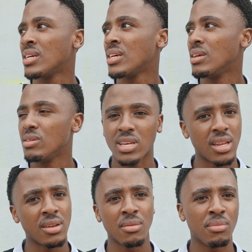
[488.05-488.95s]
you
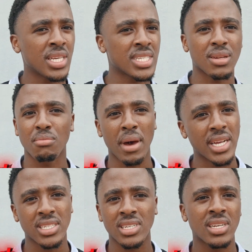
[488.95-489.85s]
can mix and
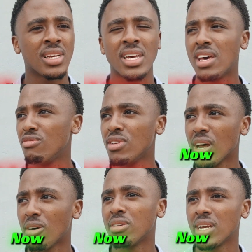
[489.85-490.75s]
match every now
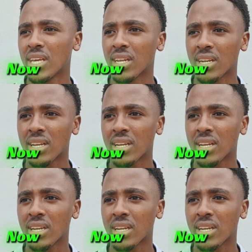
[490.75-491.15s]
and again,